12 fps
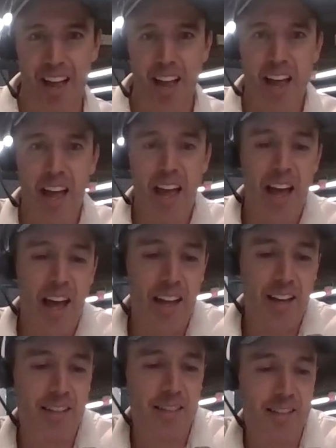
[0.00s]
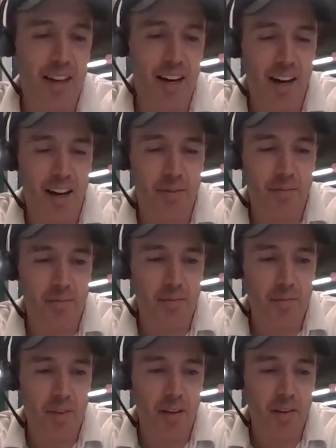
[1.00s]
And
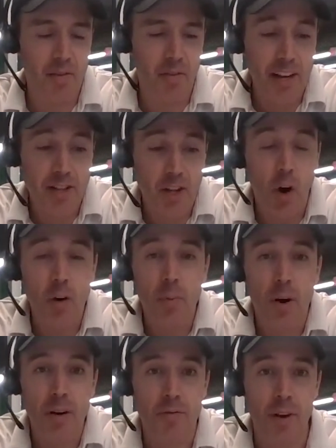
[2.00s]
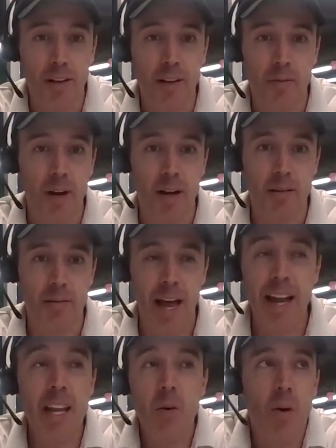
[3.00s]
that's the hard part, frankly, right?
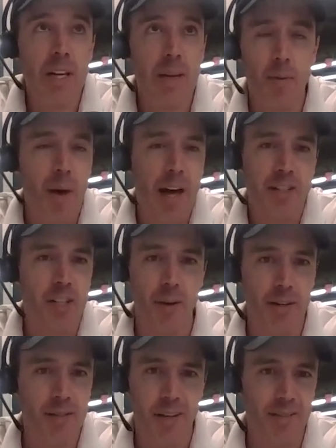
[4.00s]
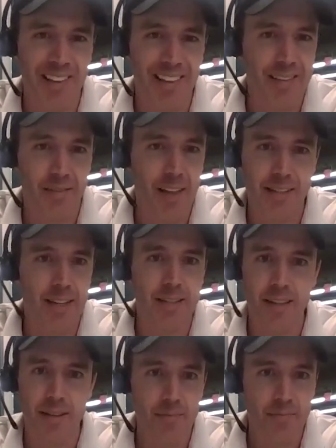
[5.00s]
Anyone can be passionate about stuff like that. That's easy.
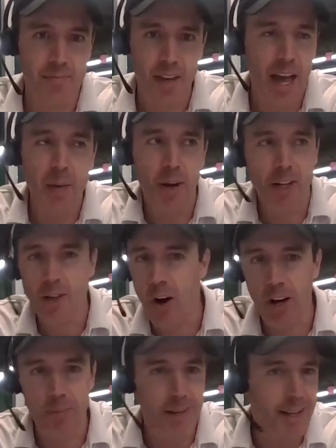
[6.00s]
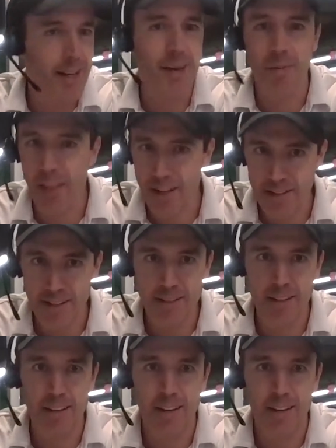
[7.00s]
Anyone can talk a big game. That's easy.